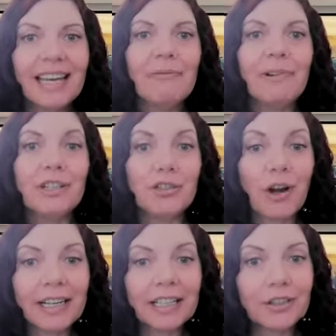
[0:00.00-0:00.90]
And when you
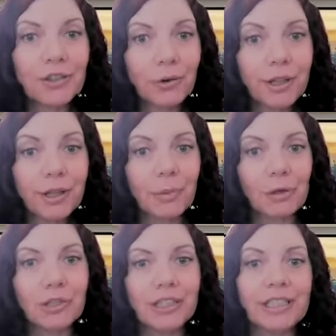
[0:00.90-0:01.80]
try to control the
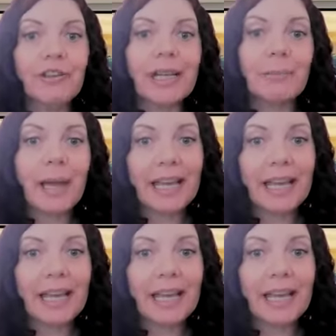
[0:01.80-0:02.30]
motion, you get